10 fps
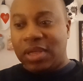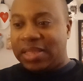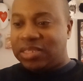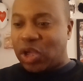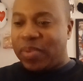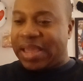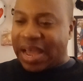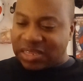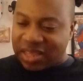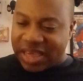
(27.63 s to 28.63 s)
And so
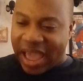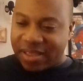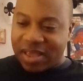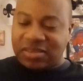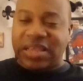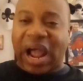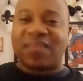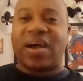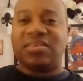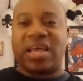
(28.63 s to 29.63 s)
because of that
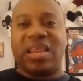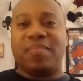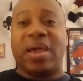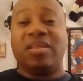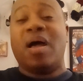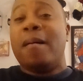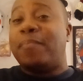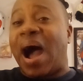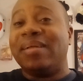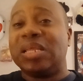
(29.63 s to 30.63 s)
sacrifice that he made,
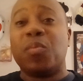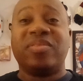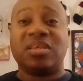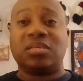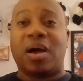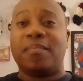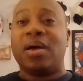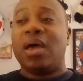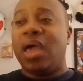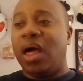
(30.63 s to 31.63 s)
bonding with his
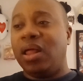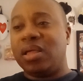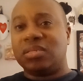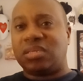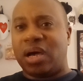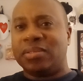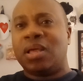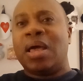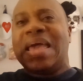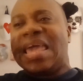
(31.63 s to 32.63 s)
alien son,
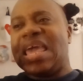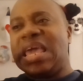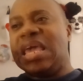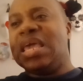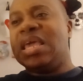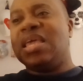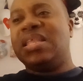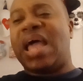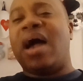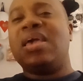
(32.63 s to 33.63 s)

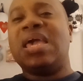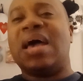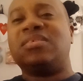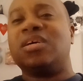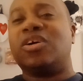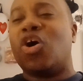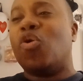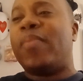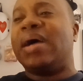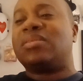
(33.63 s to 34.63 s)
he has to
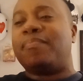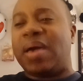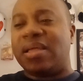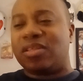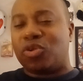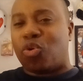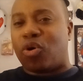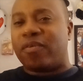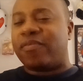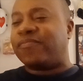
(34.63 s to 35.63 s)
go back to
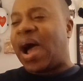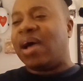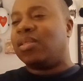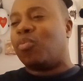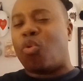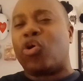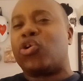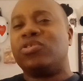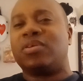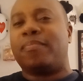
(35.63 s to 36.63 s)
Mandalore, find the
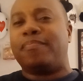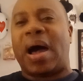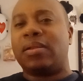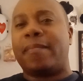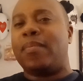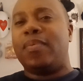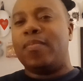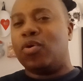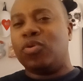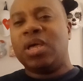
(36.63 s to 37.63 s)
waters of Mada
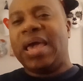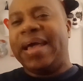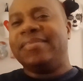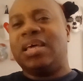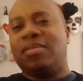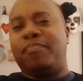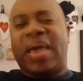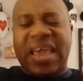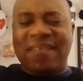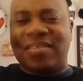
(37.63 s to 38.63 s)
Babubu, and then
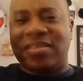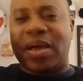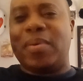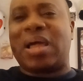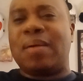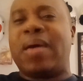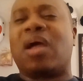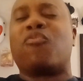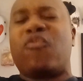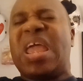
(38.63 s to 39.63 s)
bathe in them and come
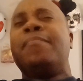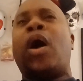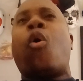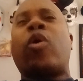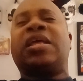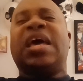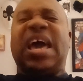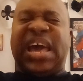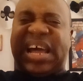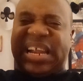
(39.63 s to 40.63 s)
back reborn
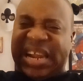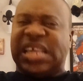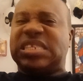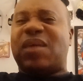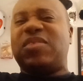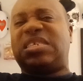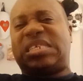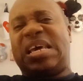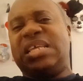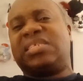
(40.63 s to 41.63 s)
and cleansed of his
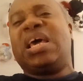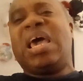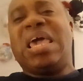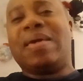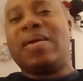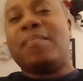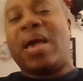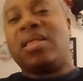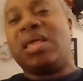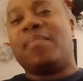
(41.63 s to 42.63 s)
sins. He can be a
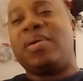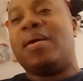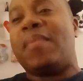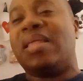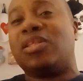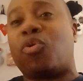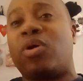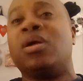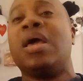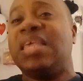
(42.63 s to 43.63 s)

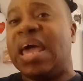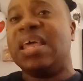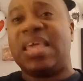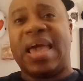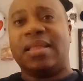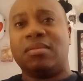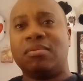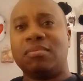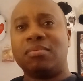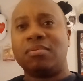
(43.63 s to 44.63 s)
Mandalorian yet again.
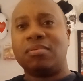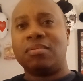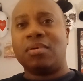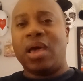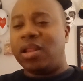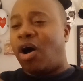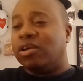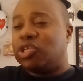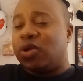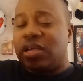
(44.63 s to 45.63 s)
And
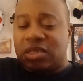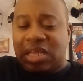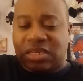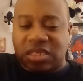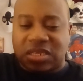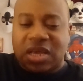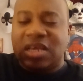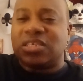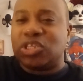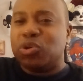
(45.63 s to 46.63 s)
also he teaches
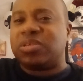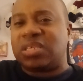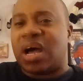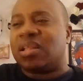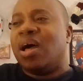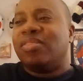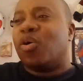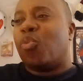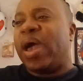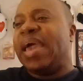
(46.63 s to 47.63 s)
his new son
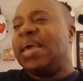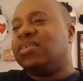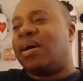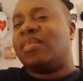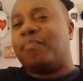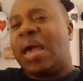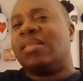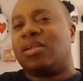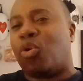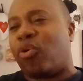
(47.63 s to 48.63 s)
the ways of the
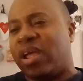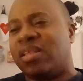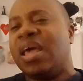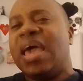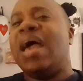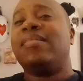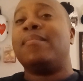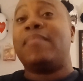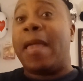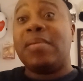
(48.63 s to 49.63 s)
Mandalorian. And
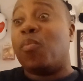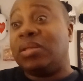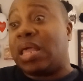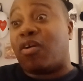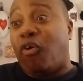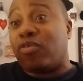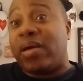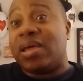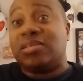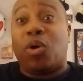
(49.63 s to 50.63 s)
then maybe one day Goku
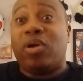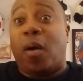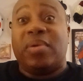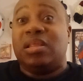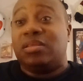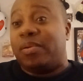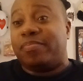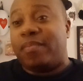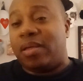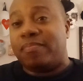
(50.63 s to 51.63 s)
might get his own helmet
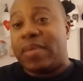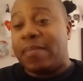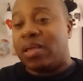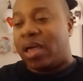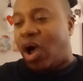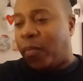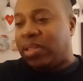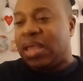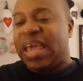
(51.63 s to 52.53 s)
and maybe a helmet